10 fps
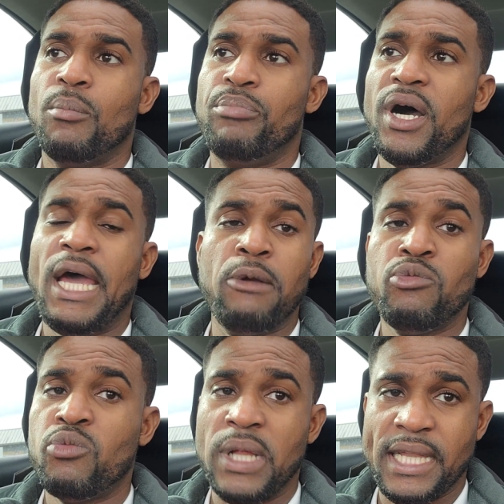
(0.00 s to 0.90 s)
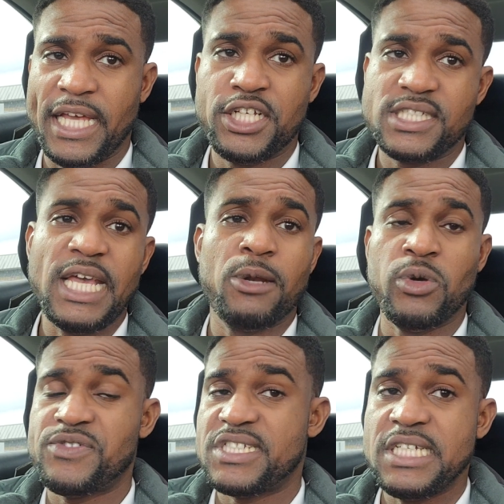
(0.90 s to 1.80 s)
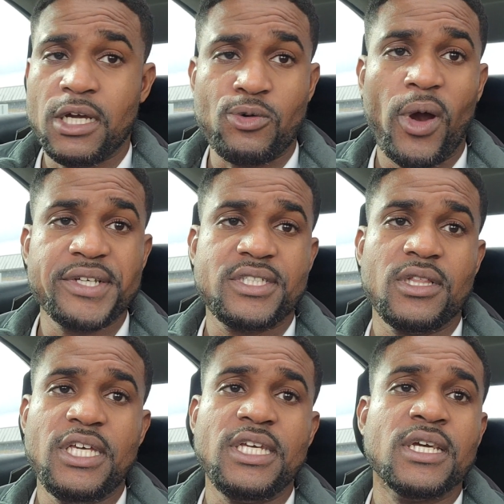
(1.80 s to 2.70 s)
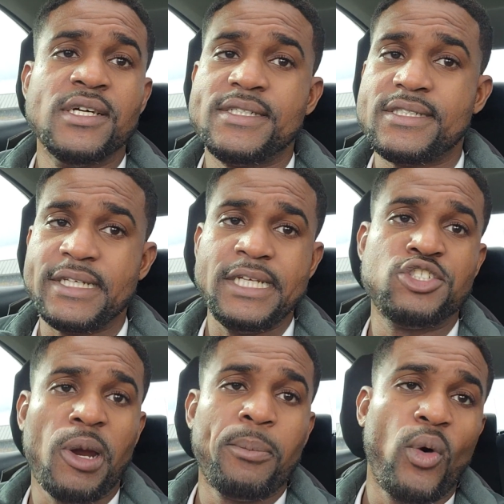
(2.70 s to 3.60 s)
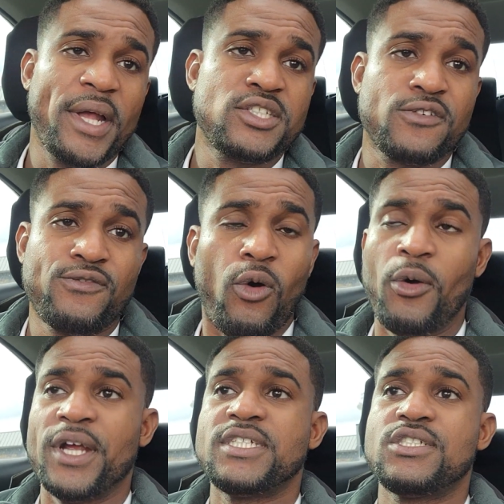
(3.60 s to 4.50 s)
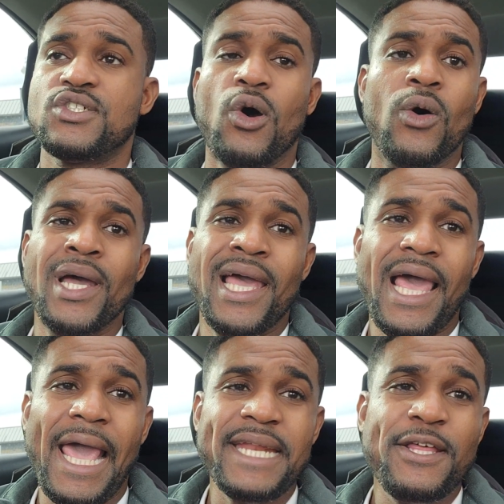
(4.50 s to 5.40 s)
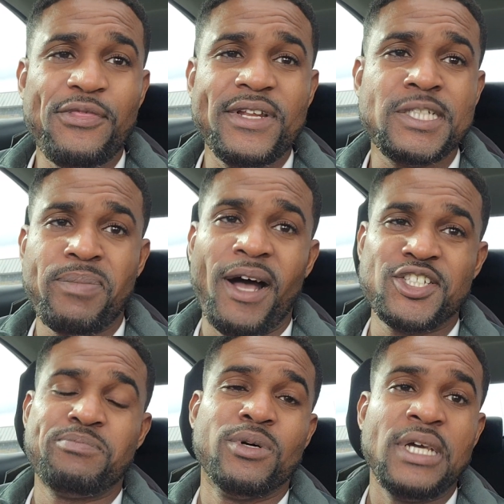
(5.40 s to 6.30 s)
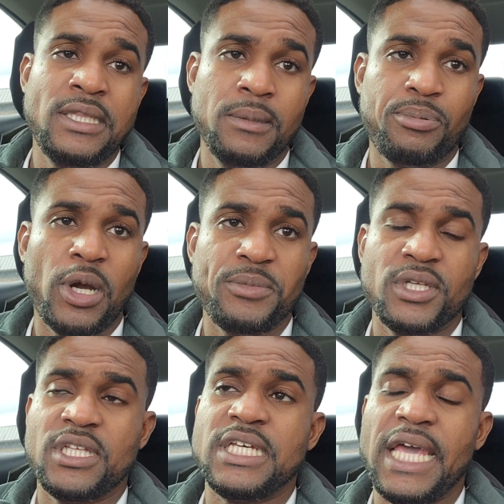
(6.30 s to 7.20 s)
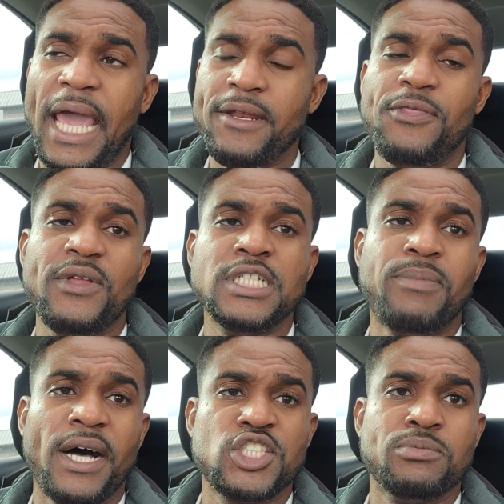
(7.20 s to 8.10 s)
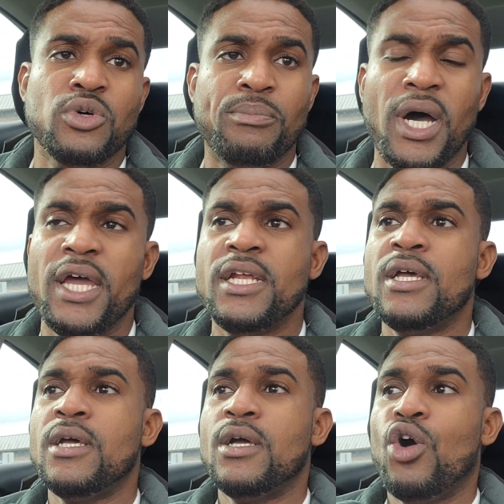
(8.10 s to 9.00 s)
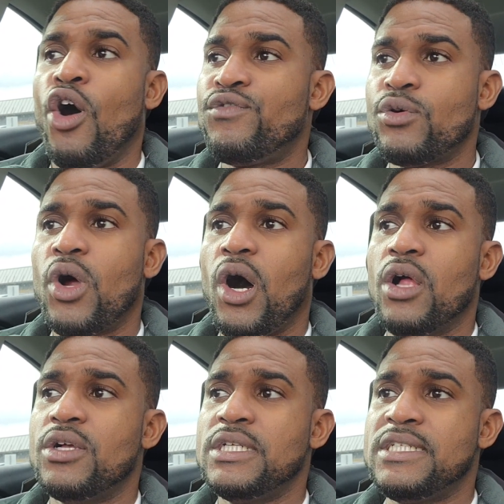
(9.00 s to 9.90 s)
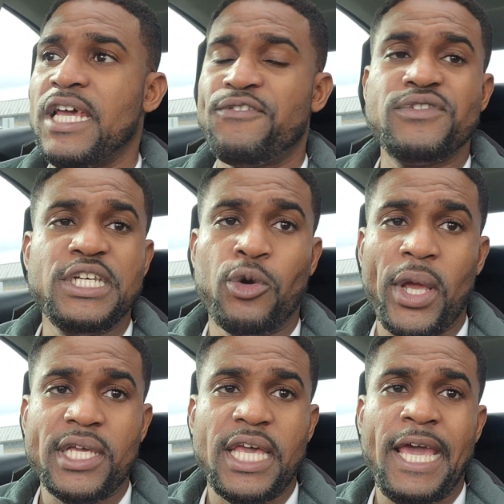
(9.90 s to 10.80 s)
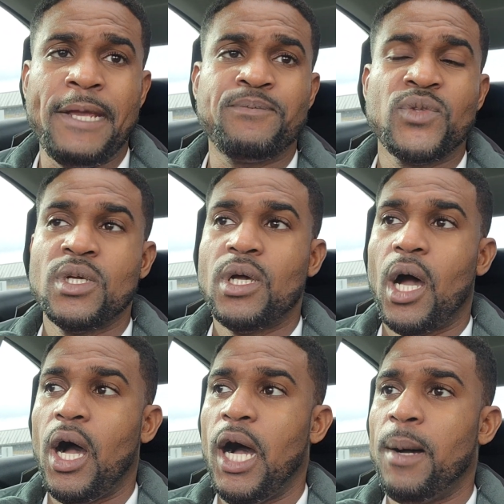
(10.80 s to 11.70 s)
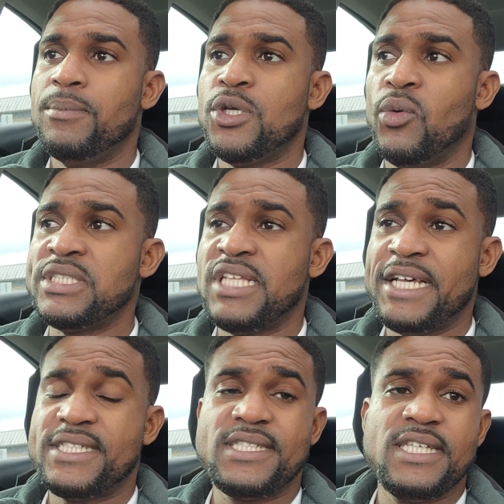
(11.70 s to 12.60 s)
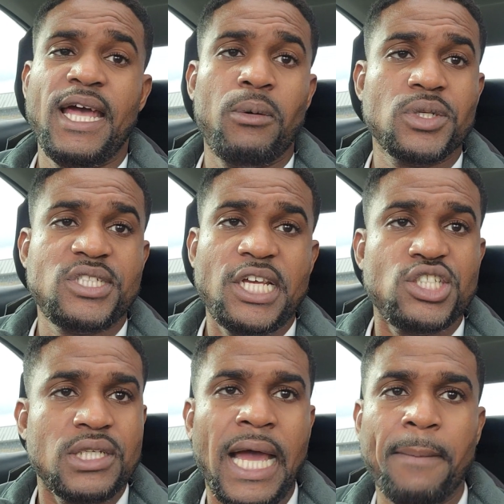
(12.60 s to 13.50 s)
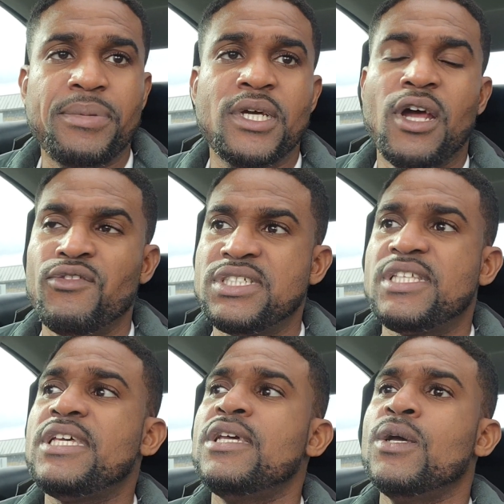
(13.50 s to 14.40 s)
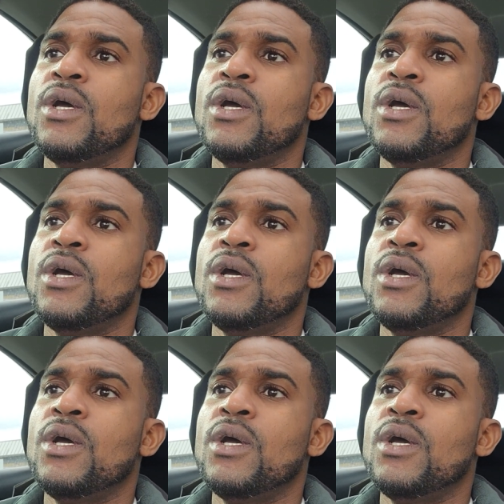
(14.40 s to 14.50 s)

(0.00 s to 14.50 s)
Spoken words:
But and like you said, we've seen across the league, City drop points to Forest. So anything is possible in the Premier League. Anything is possible. But overall, definitely a great game. It was nice to see that rotation happen. Obviously,